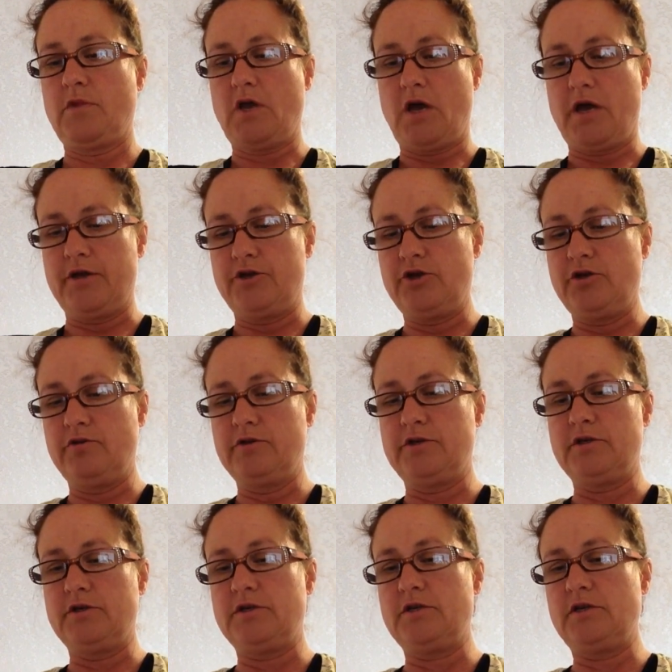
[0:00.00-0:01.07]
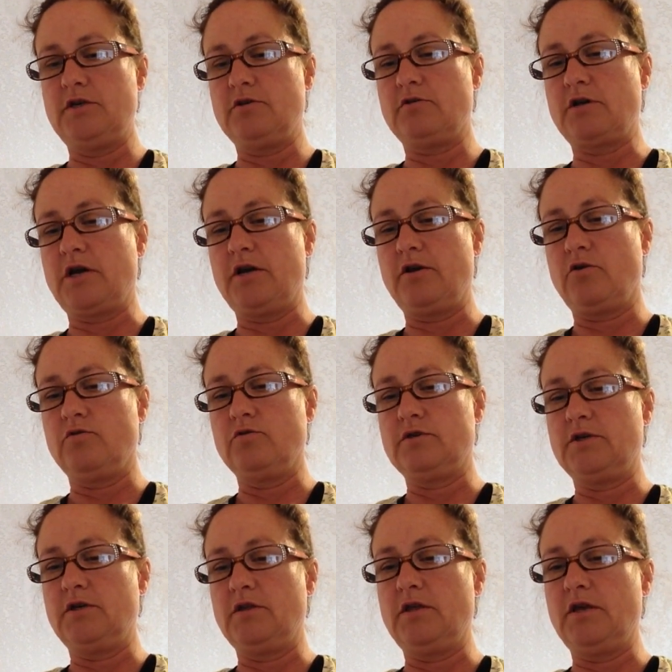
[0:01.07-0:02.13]
I choose the steel cut oats
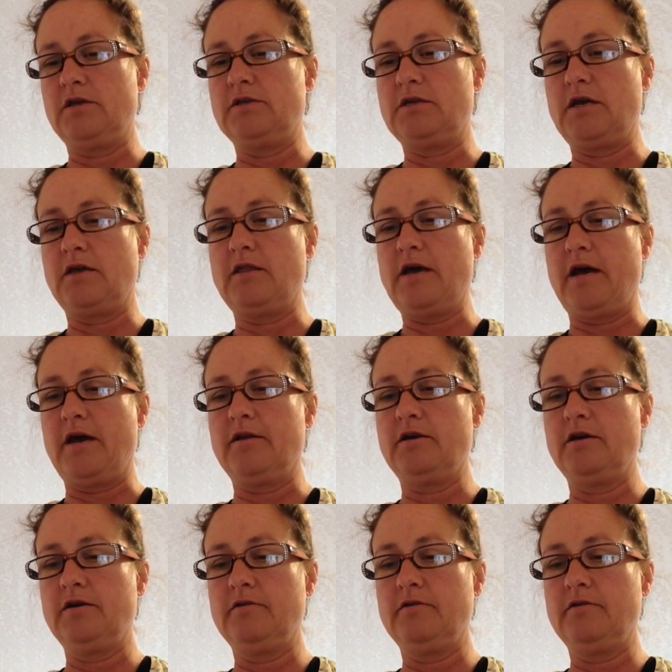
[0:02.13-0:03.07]
and things like that.